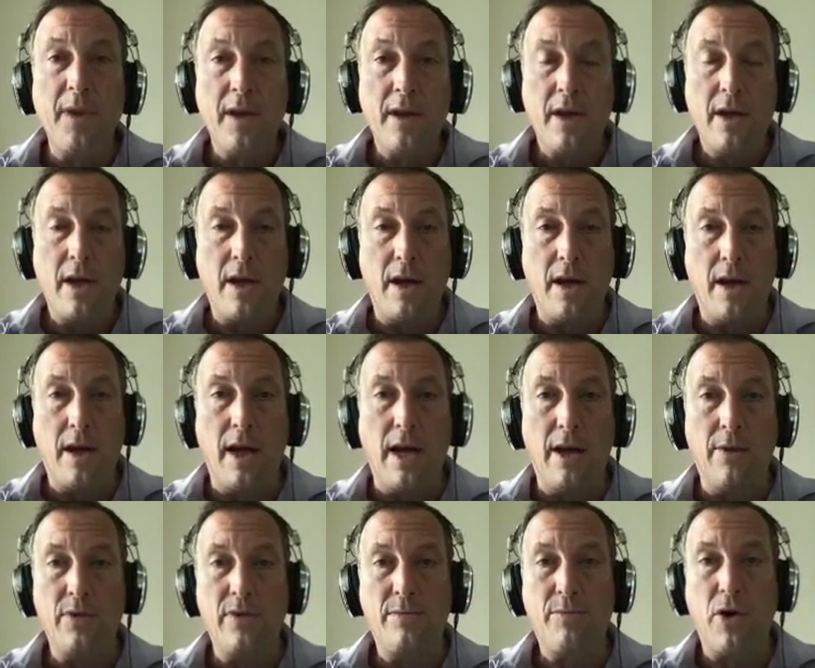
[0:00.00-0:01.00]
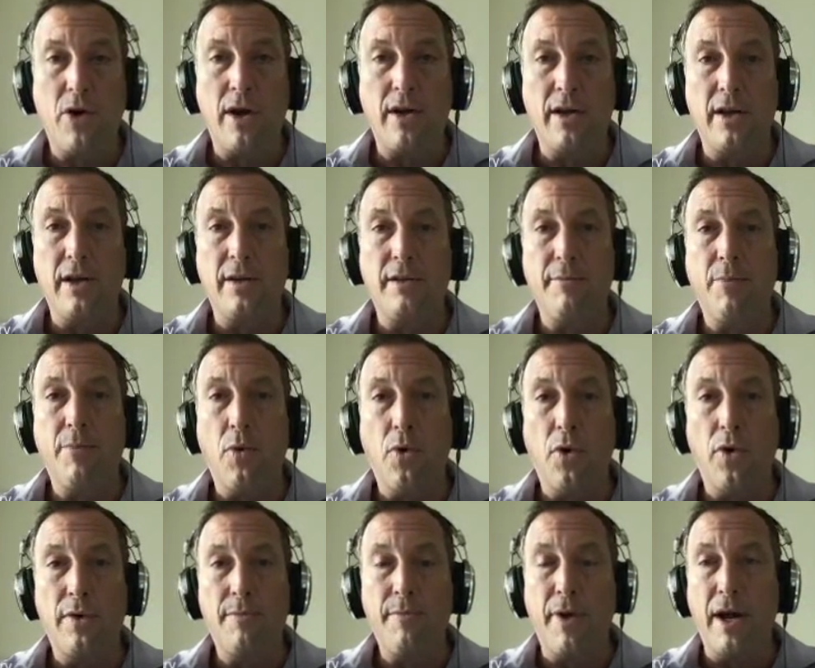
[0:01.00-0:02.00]
I was brought on
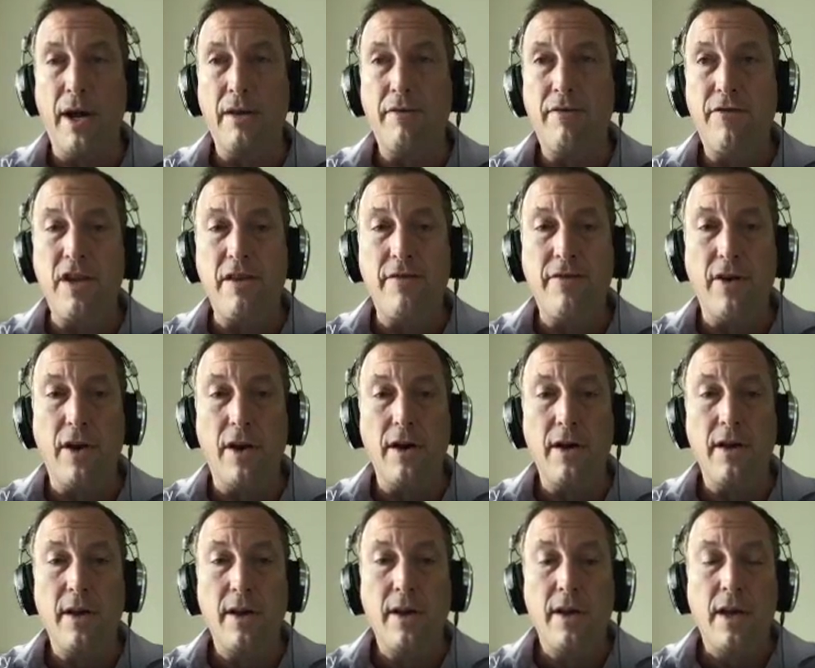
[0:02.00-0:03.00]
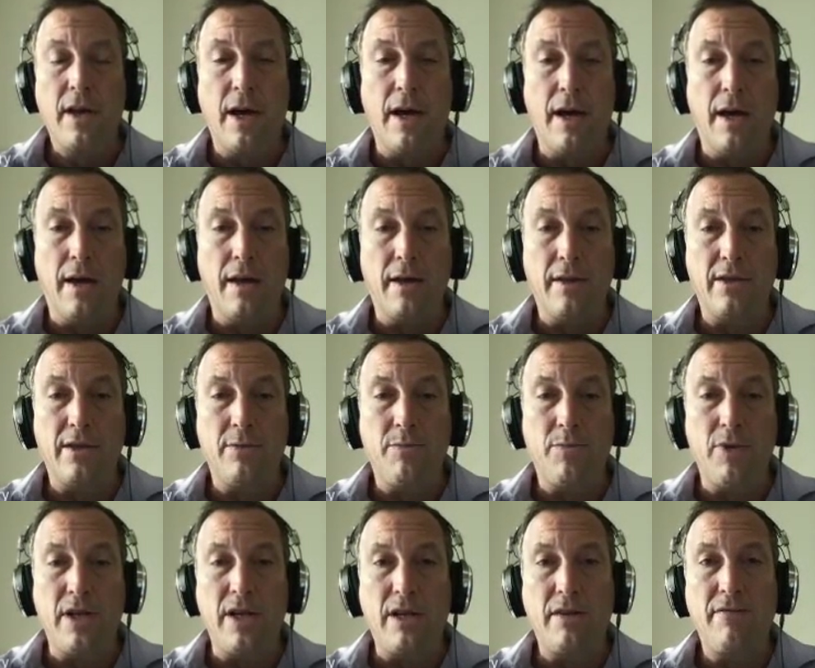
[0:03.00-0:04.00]
board by FIFA to
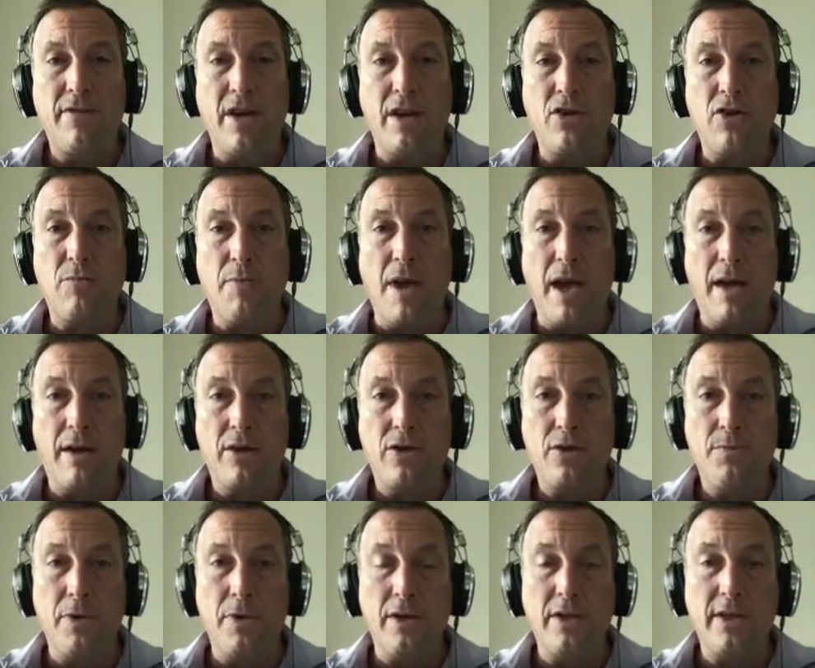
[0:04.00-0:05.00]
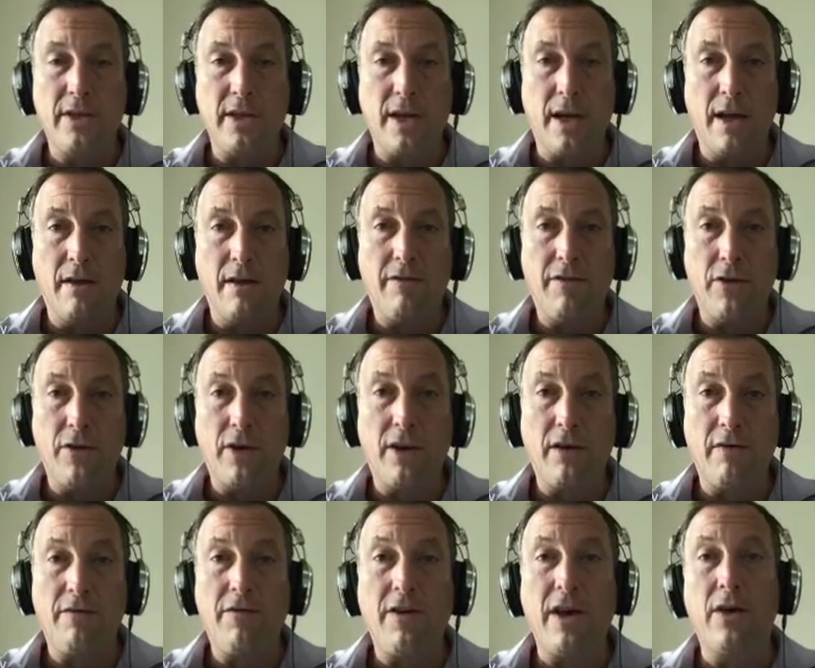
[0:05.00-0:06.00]
be venue management for the
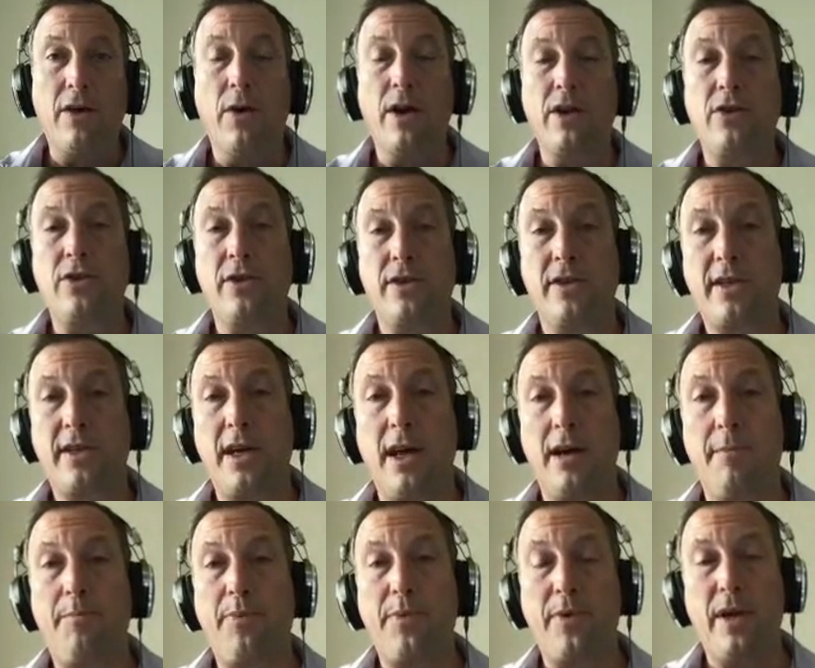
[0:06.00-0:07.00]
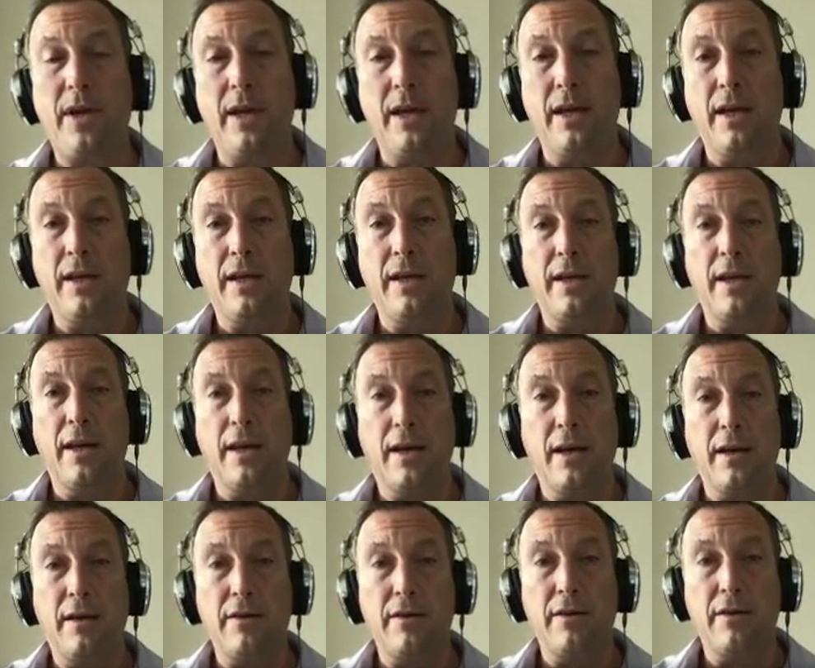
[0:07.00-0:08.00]
Confederations Cup in
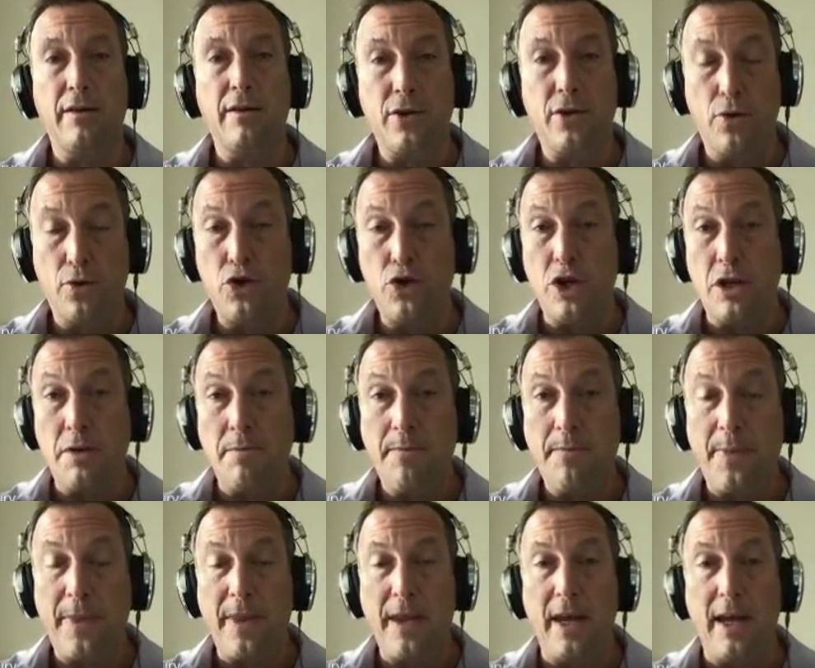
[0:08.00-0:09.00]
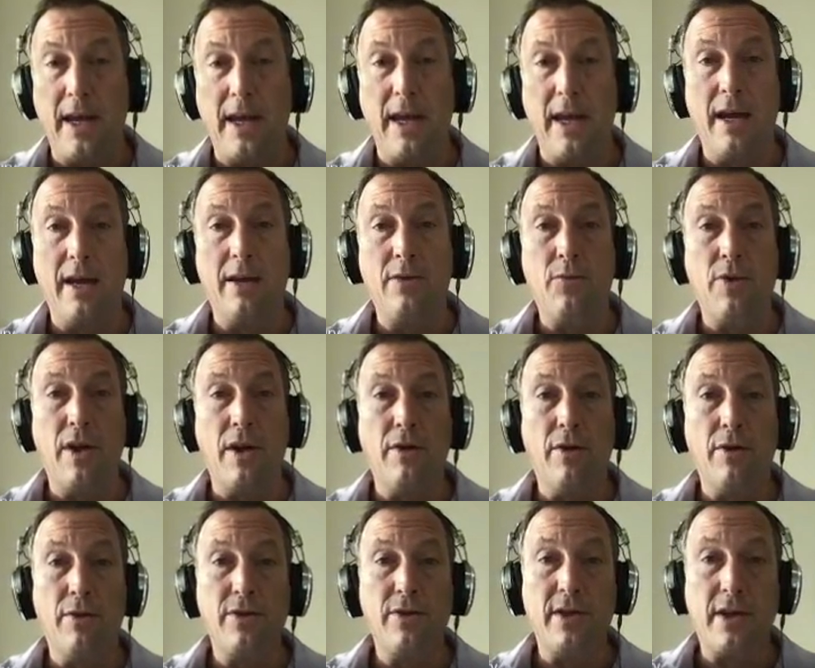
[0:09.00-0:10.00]
Sochi. And
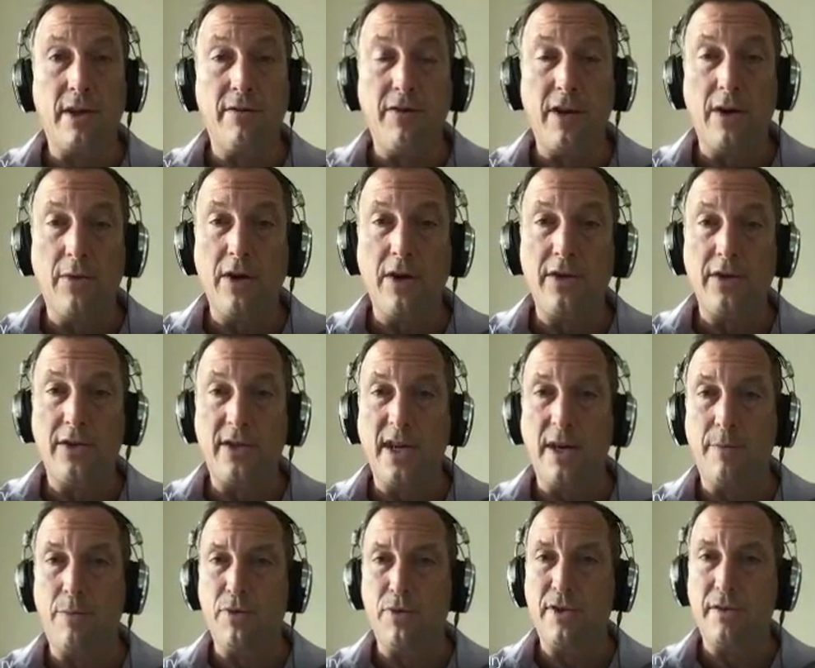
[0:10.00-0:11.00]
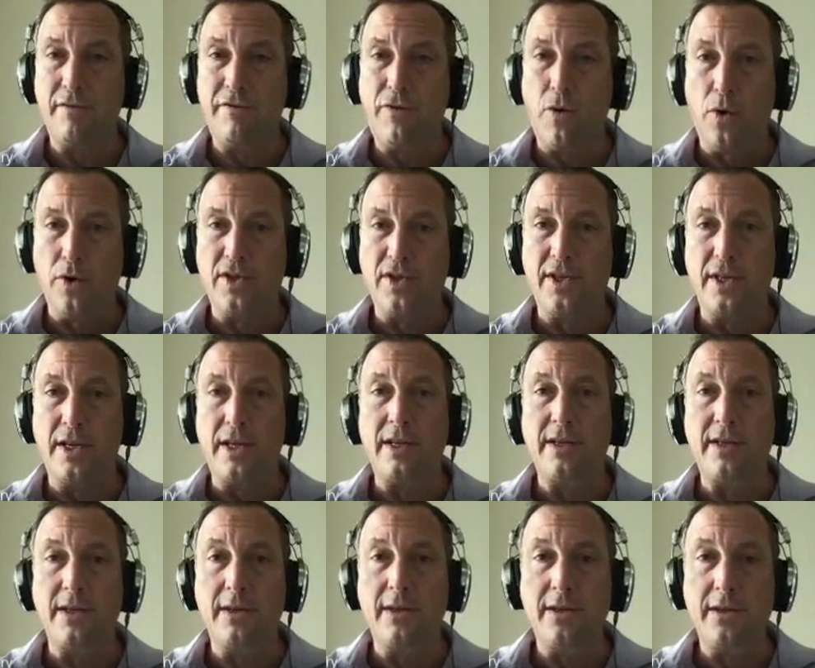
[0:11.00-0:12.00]
Confederations Cup was in 4
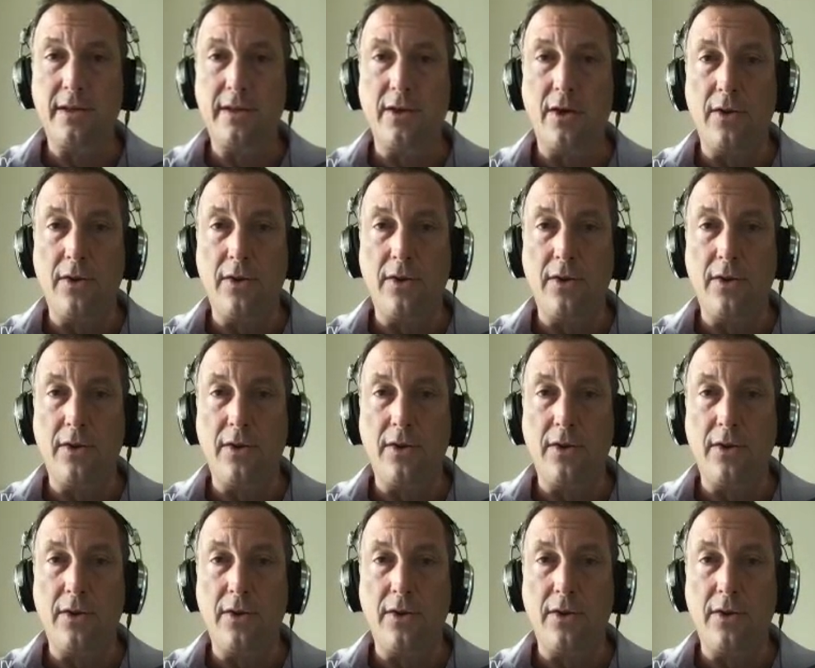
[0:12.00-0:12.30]
cities in St.